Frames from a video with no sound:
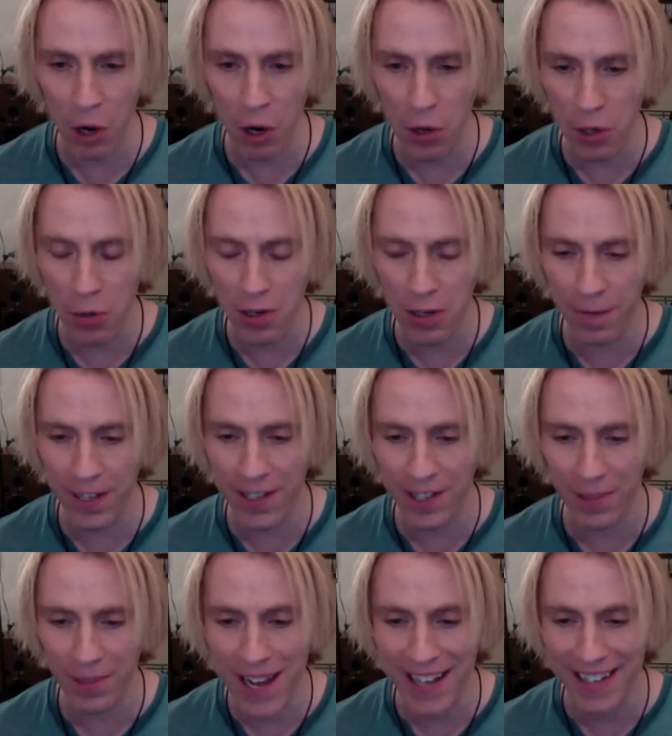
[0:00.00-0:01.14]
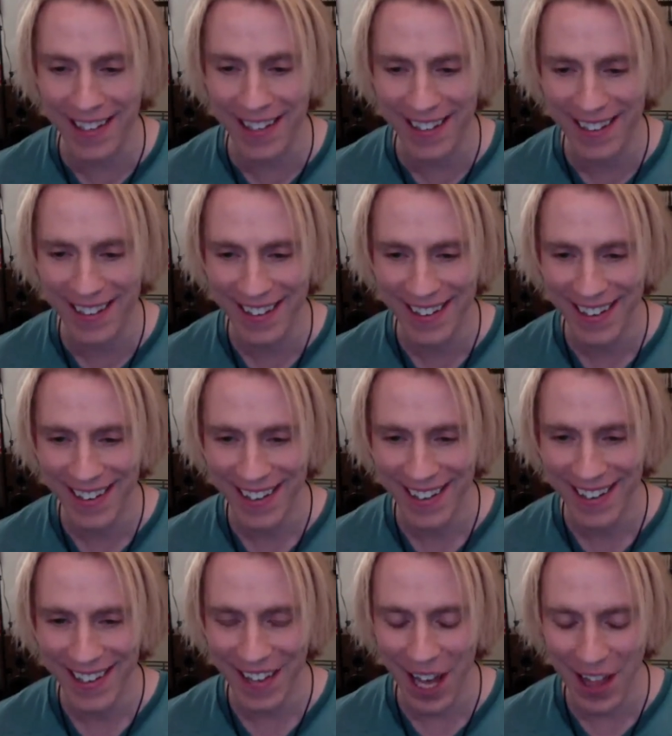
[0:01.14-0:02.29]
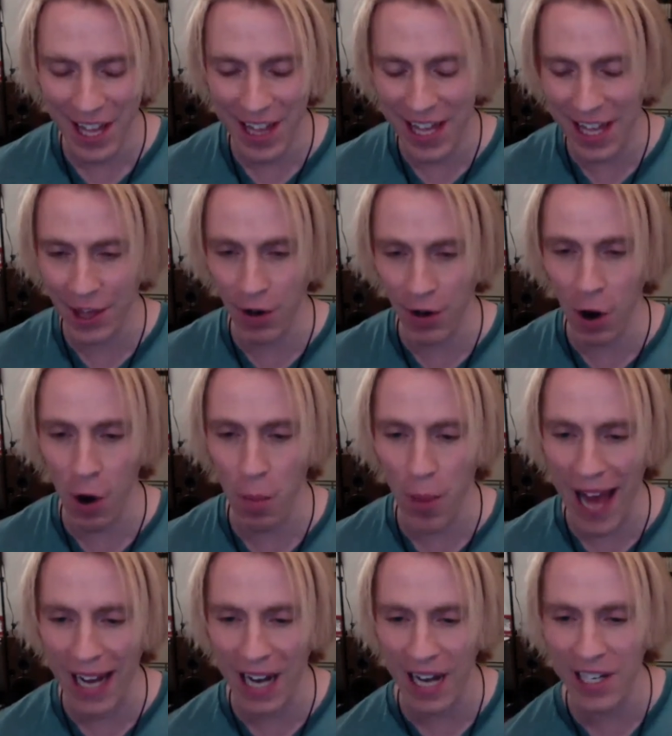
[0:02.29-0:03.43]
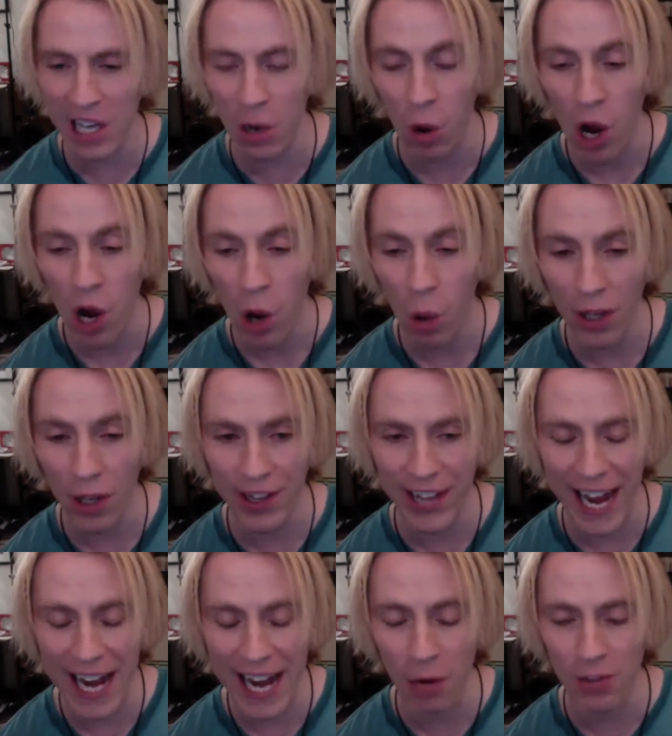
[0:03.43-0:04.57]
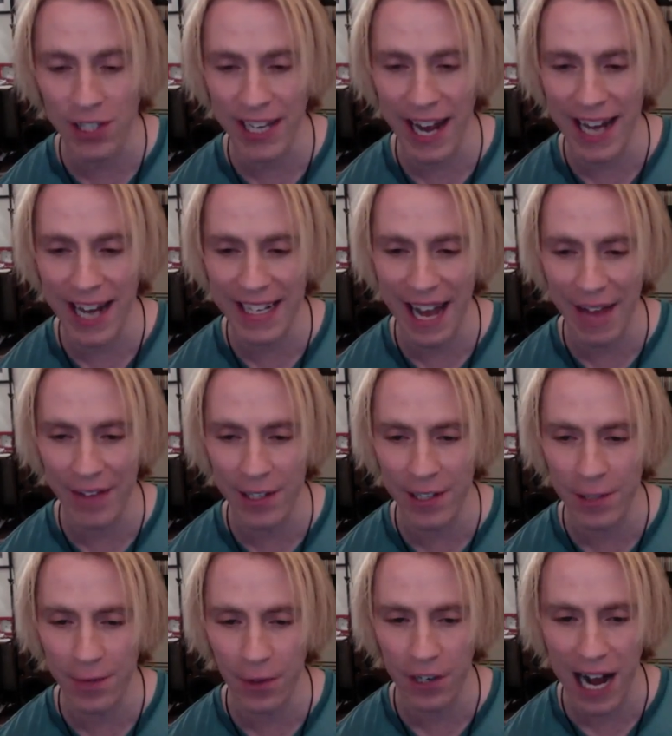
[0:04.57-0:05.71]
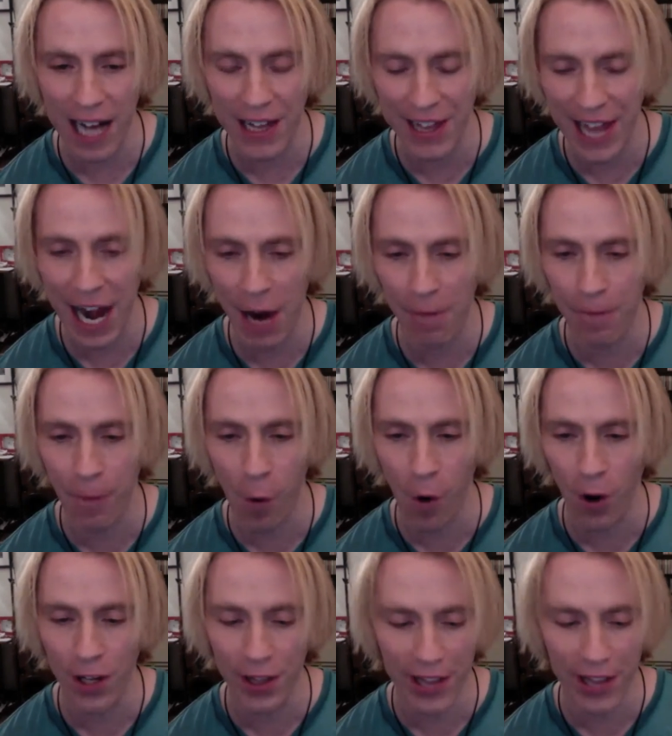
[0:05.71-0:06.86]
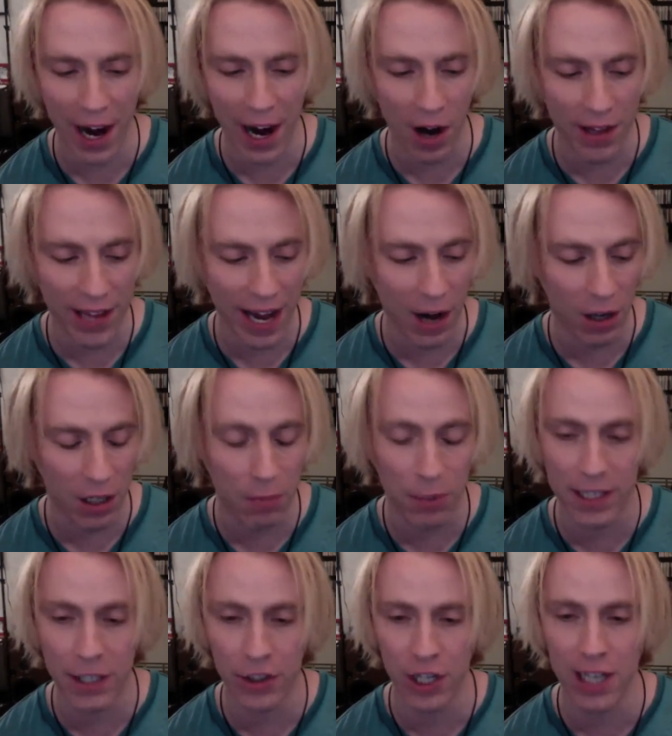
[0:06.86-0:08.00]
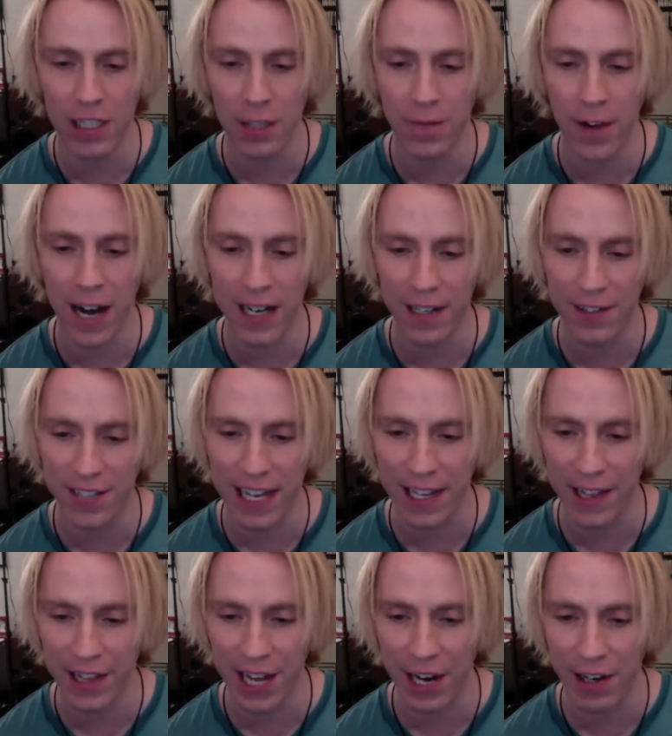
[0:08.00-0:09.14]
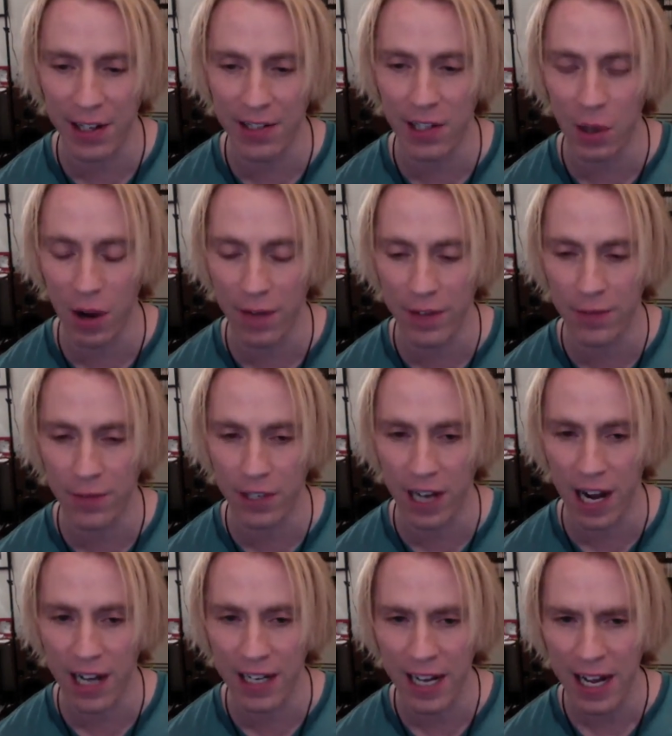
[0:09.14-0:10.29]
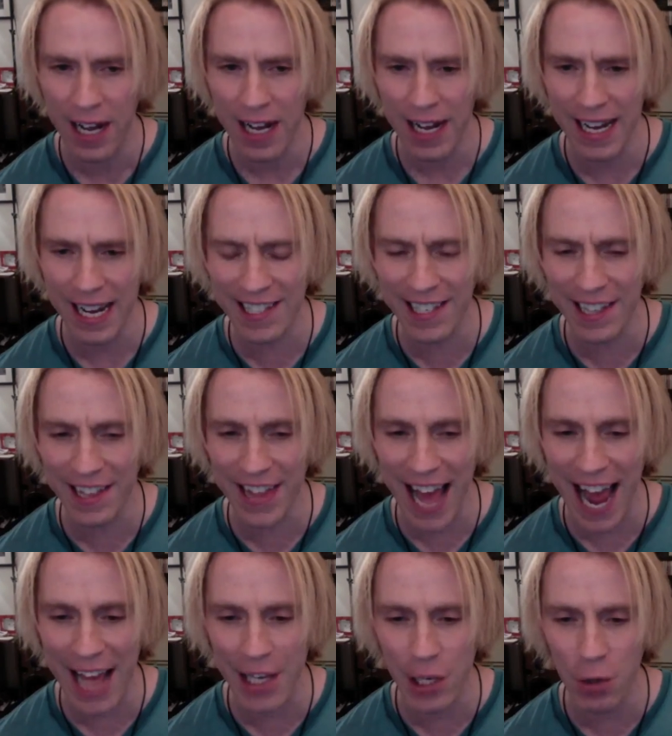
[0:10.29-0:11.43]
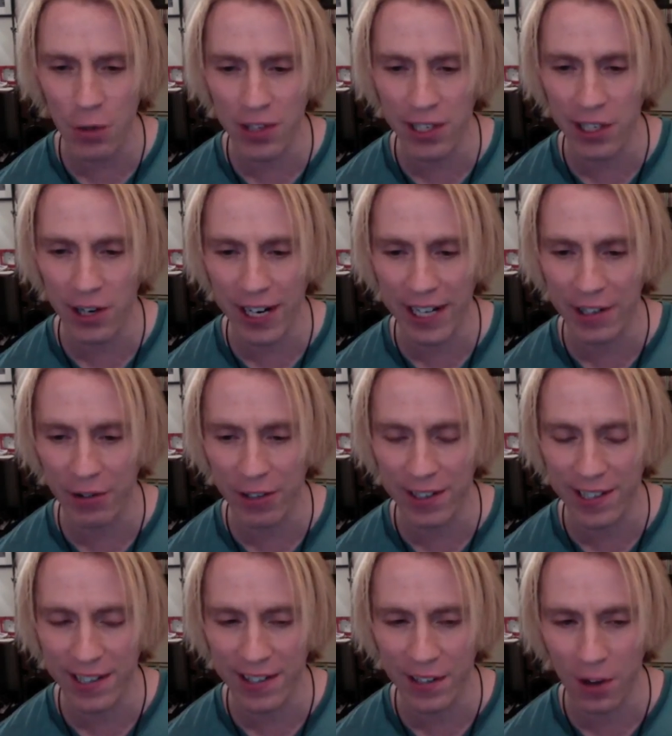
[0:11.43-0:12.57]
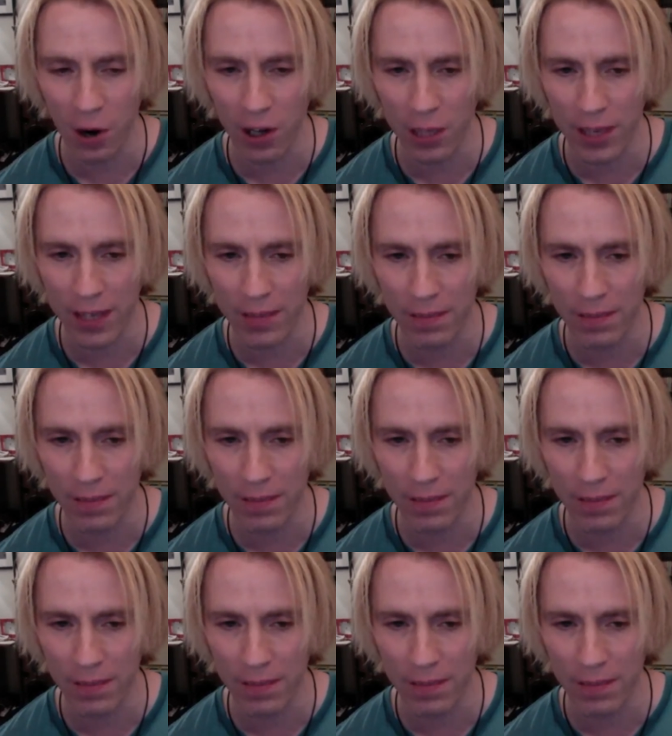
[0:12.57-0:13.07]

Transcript: You convinced me. They throw it back on you. Well, they don't see any evidence for God. Therefore, they are completely justified in saying there is no evidence for God. Isn't that using your ignorance as an argument?